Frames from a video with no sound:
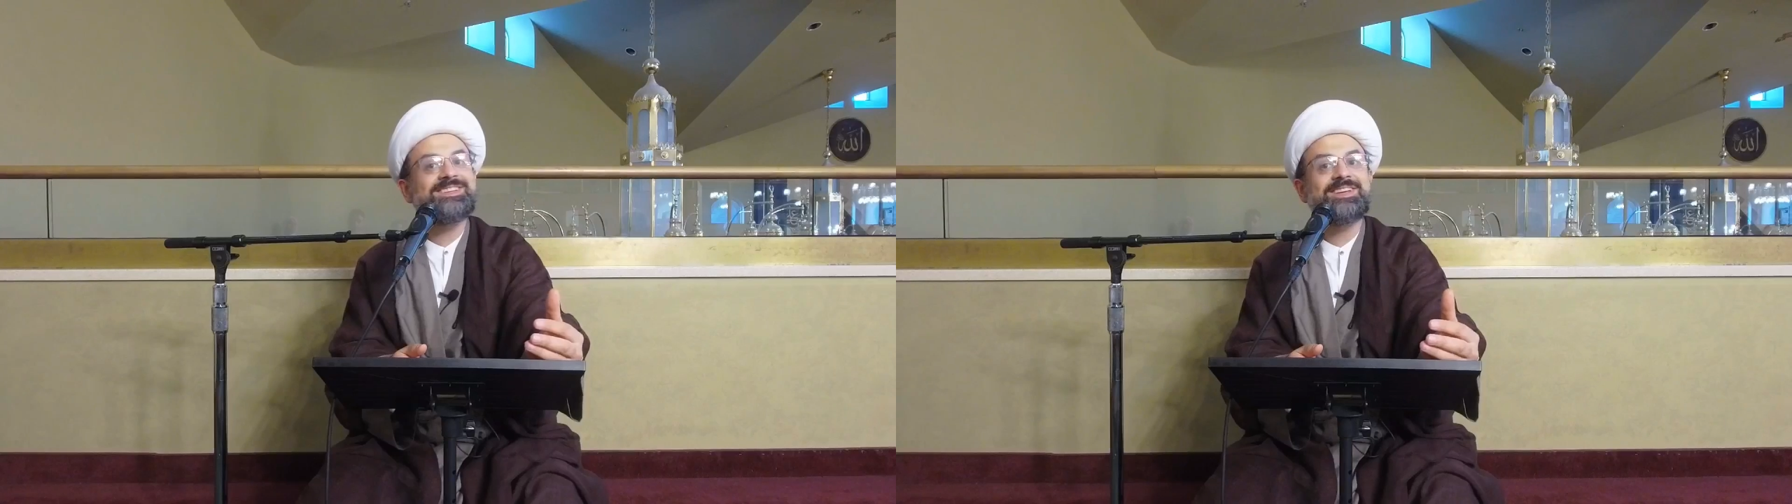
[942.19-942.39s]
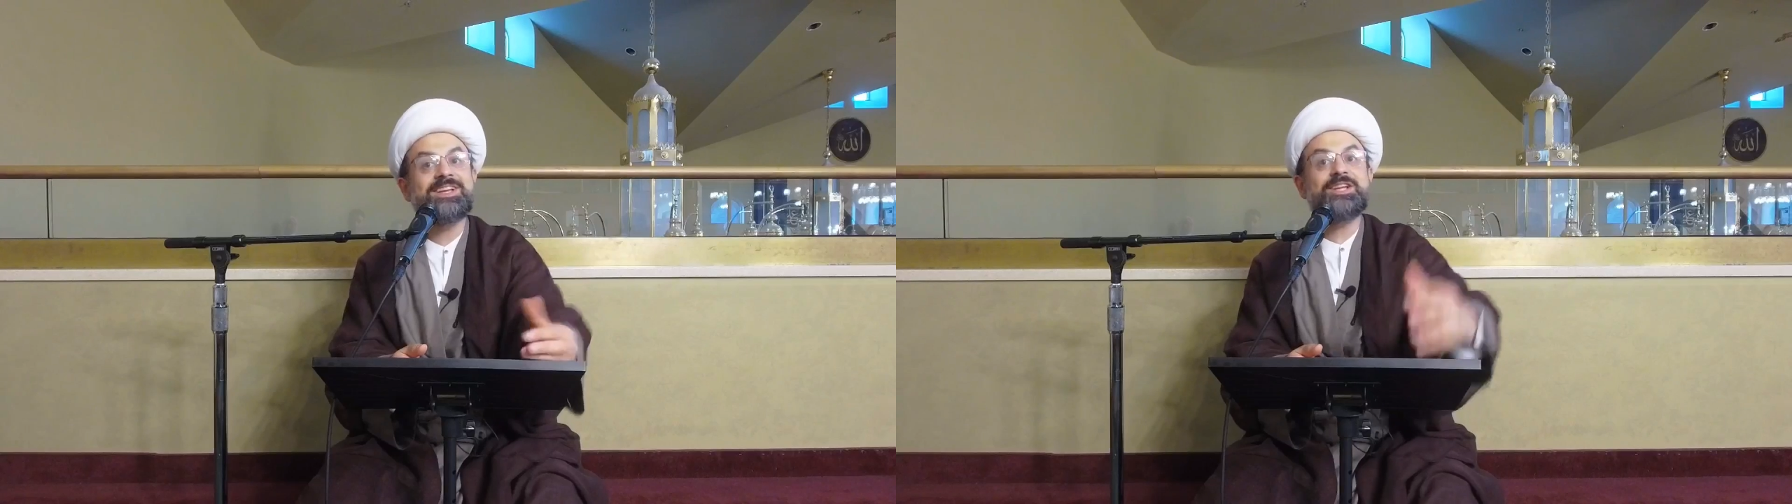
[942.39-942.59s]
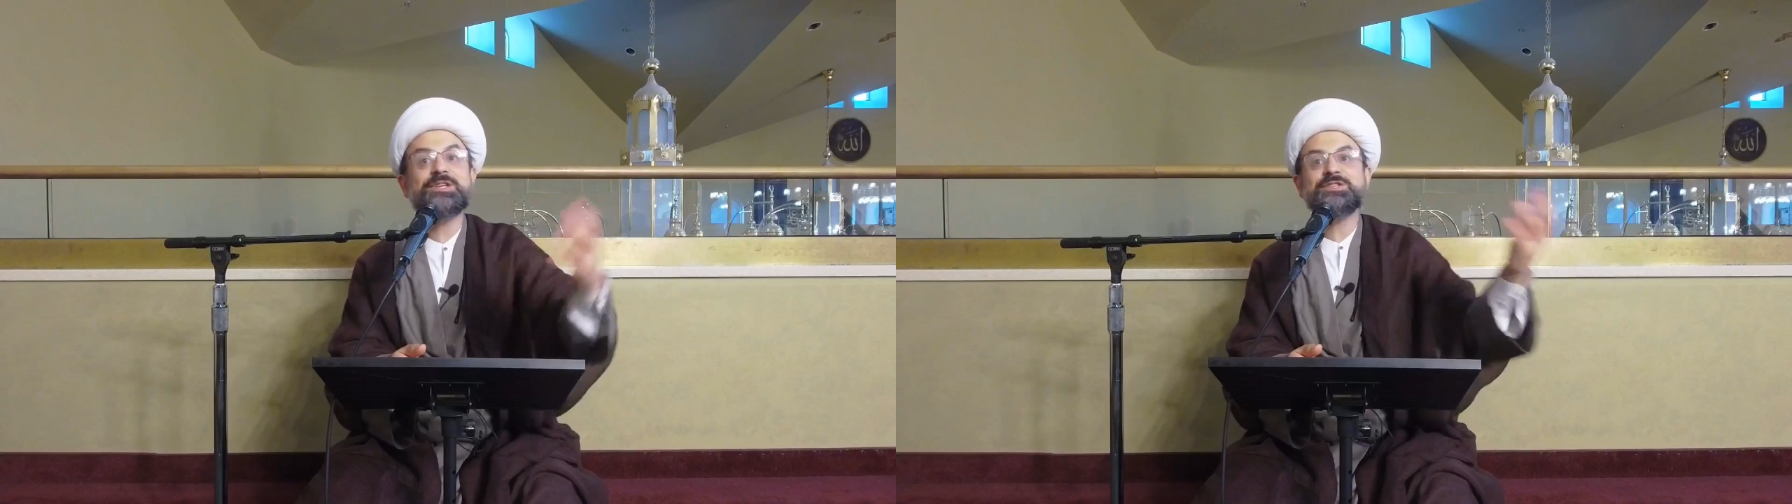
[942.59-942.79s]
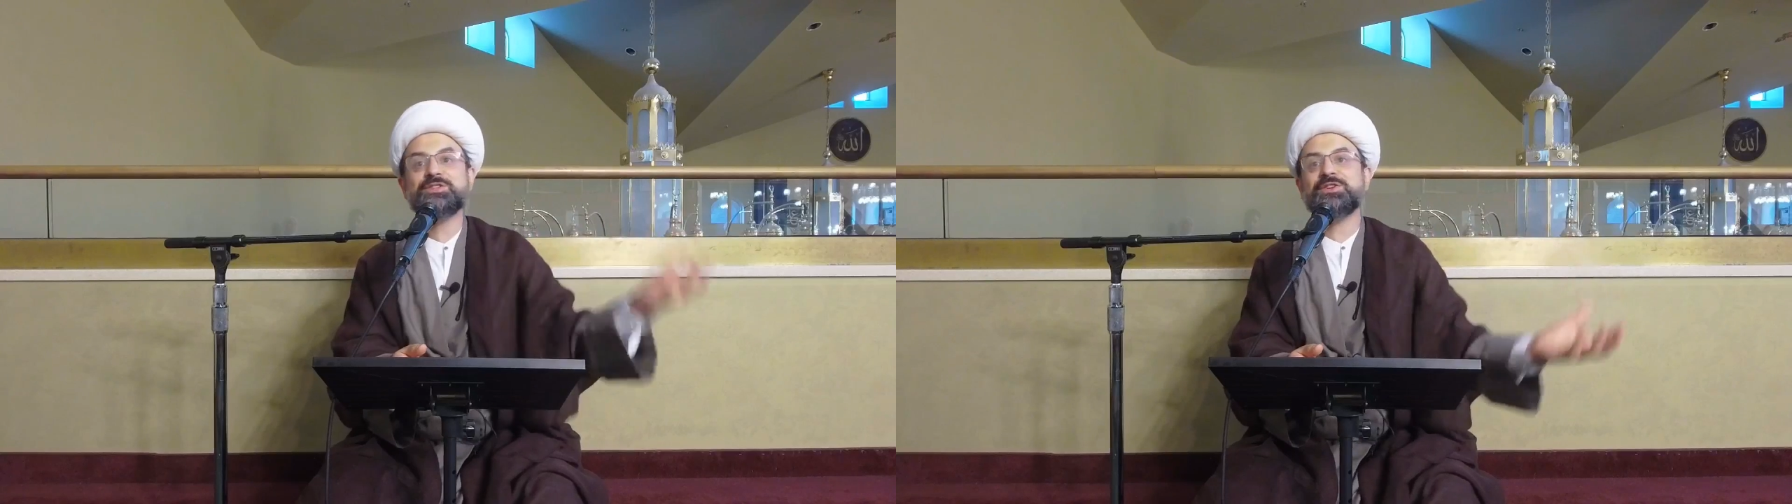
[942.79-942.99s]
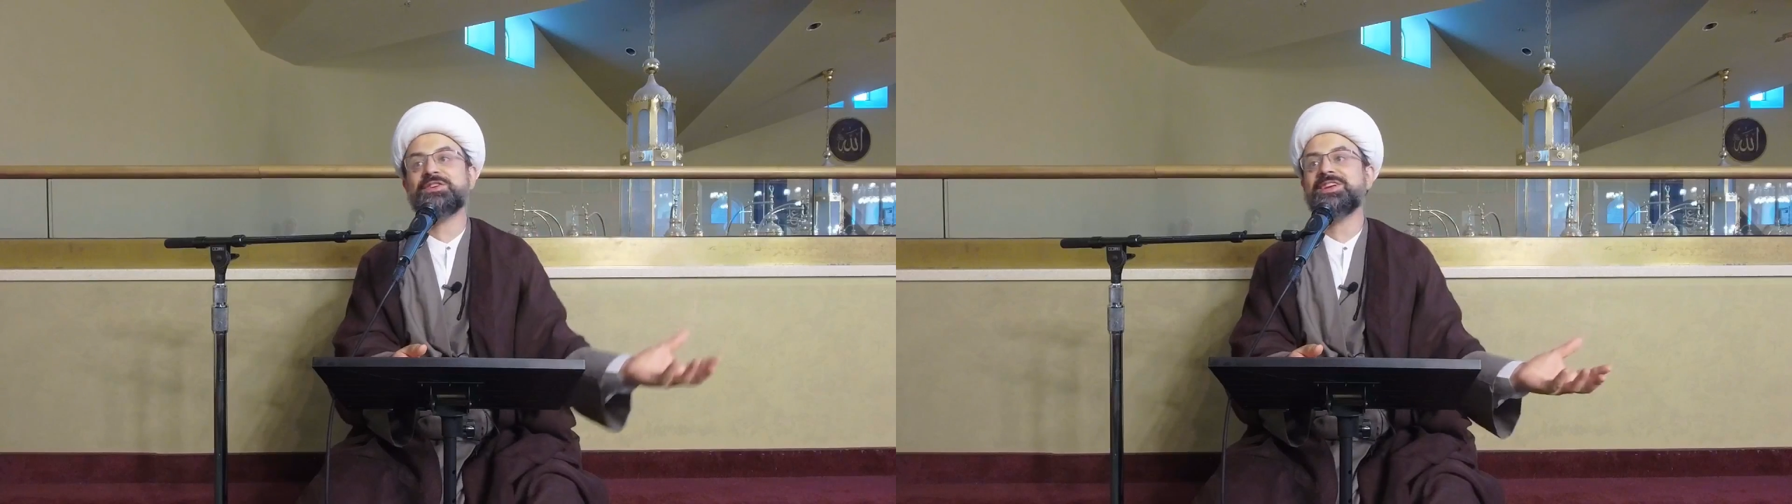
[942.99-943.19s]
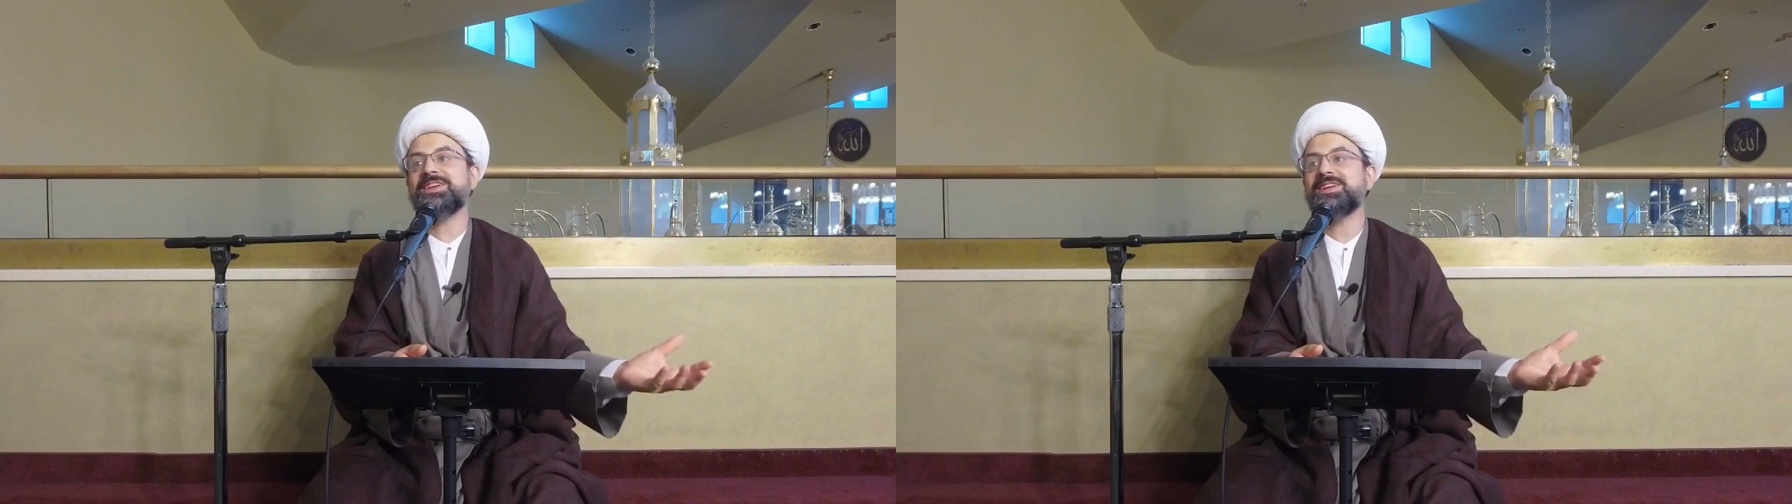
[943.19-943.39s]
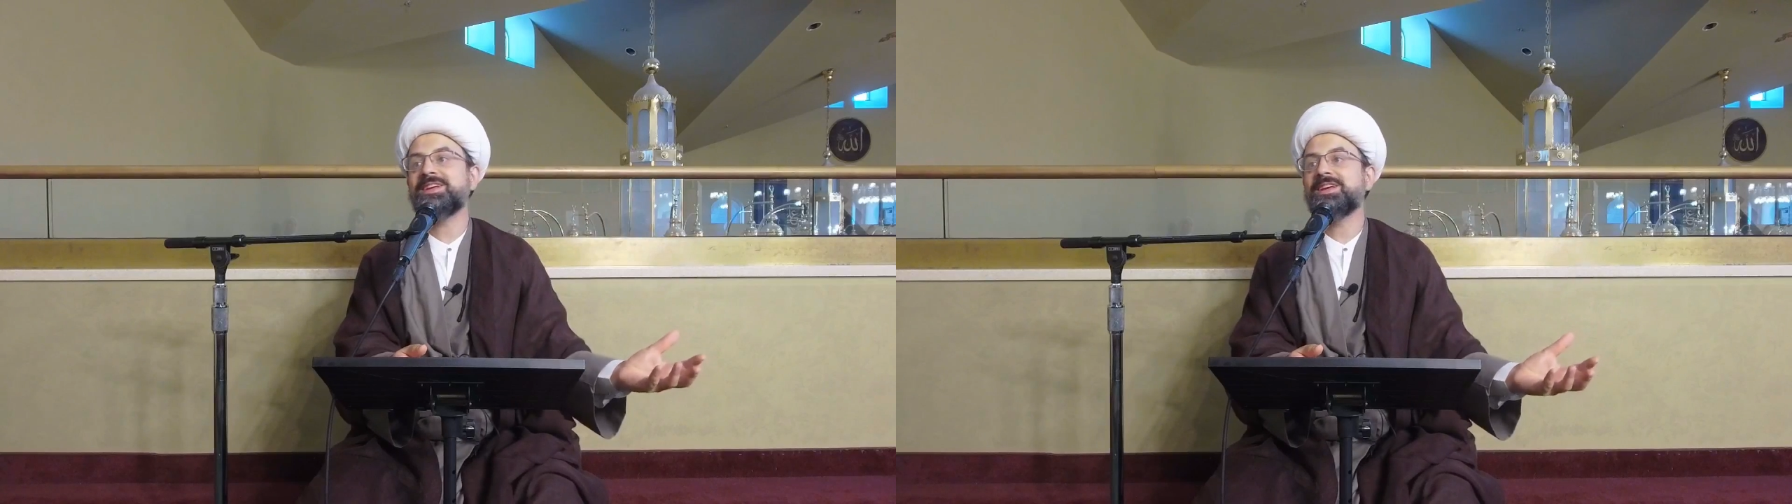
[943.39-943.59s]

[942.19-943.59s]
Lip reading: in history,